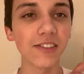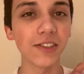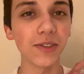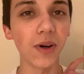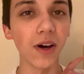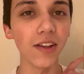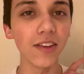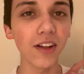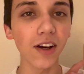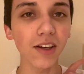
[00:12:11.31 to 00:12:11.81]
to
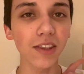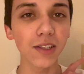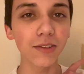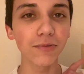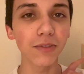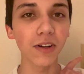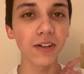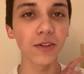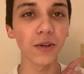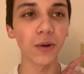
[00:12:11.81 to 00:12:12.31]
unlock the
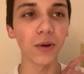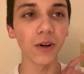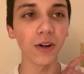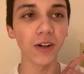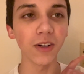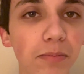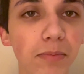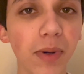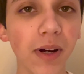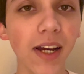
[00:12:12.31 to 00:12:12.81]
front
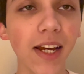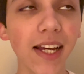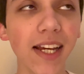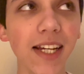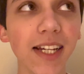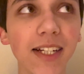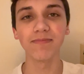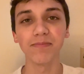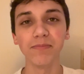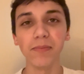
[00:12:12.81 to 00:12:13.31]
door,
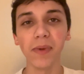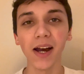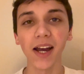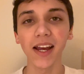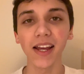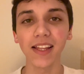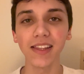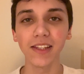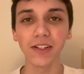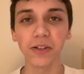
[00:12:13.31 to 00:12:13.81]
but
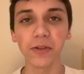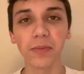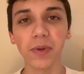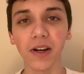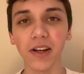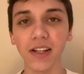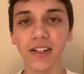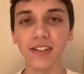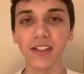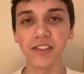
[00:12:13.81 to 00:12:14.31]
my little
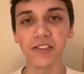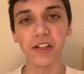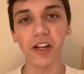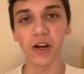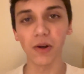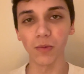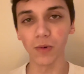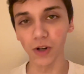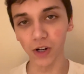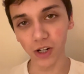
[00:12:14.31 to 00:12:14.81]
button does
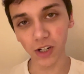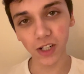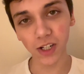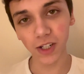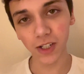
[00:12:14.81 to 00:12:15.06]
not work.